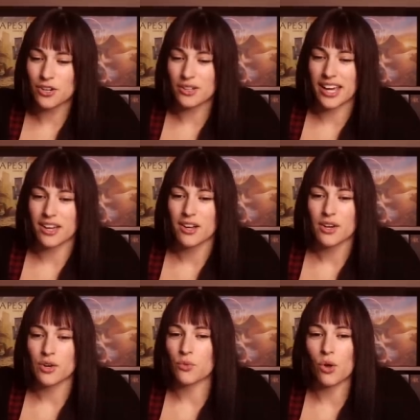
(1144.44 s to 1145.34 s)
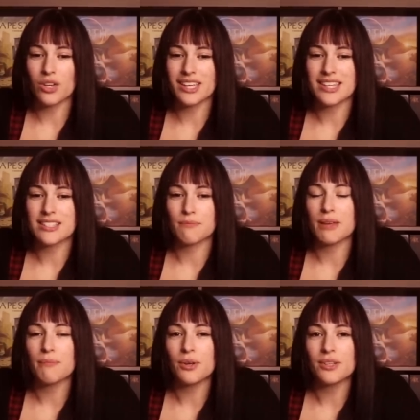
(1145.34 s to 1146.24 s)
you're like rolling these
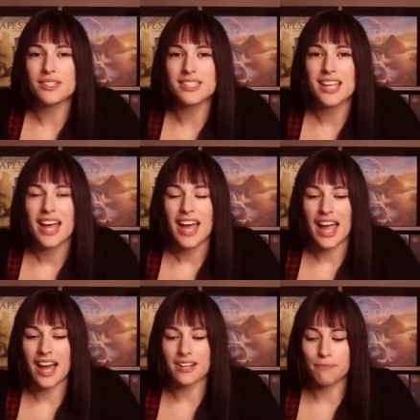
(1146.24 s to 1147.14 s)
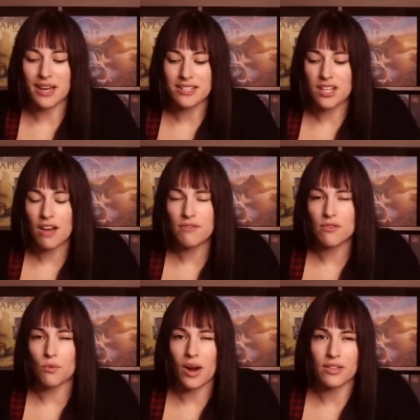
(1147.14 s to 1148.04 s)
meeples and based off
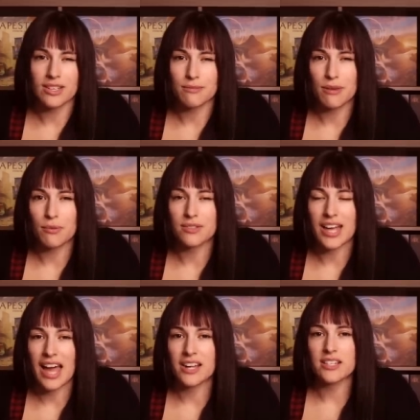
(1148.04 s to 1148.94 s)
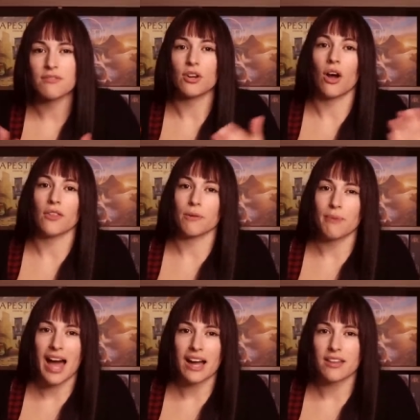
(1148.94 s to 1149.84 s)
of where these meeples end, if they're on their
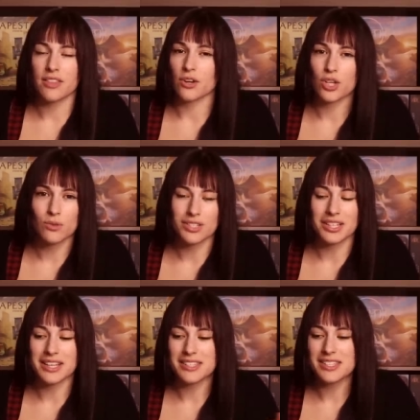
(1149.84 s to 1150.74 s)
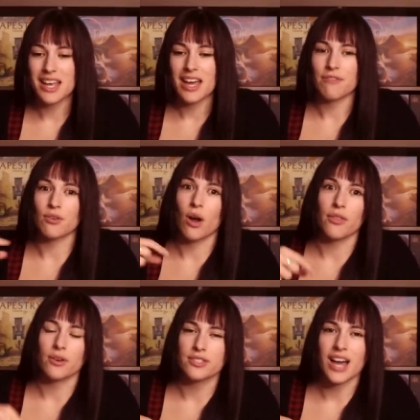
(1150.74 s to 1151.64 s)
back, they're useless. If they're on
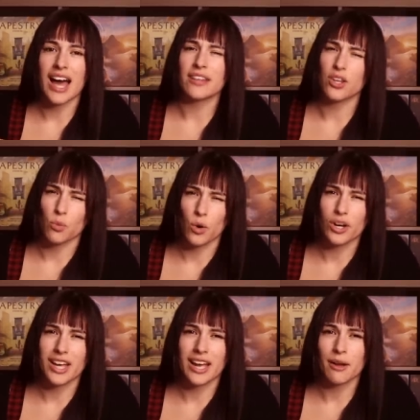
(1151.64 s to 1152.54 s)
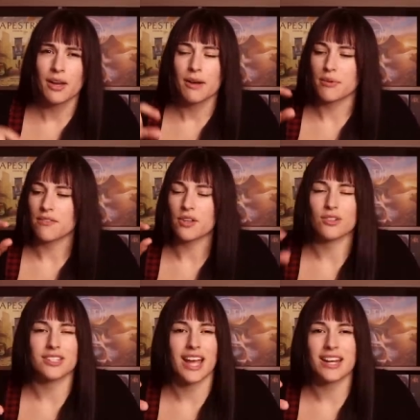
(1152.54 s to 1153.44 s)
their side, they're working. But if they're
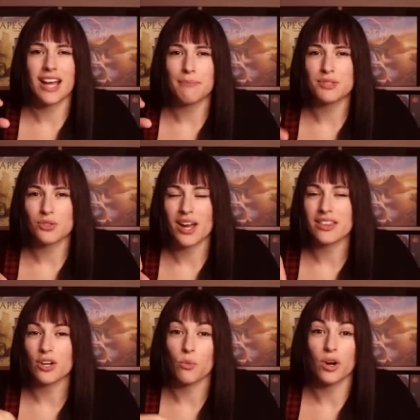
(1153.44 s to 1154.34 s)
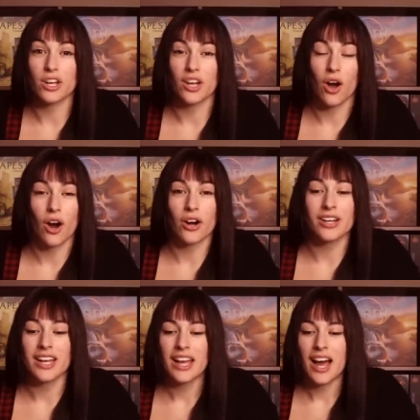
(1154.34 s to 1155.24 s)
standing up straight, they're working
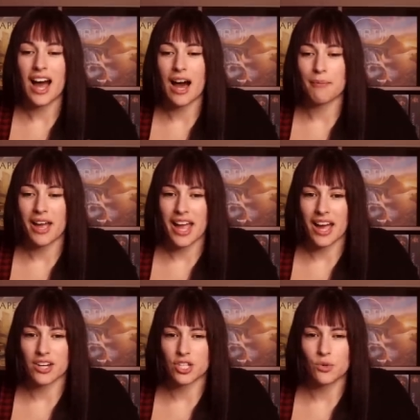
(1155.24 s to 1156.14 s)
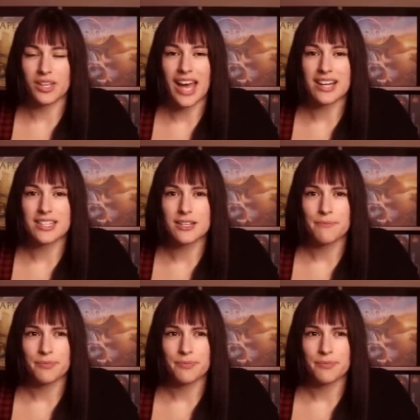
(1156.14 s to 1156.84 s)
hard. Um, and you get